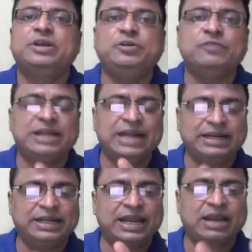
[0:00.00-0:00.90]
you will
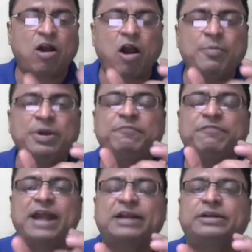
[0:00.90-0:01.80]
get a common
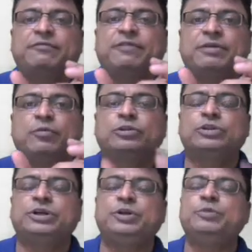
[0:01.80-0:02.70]
factor for both the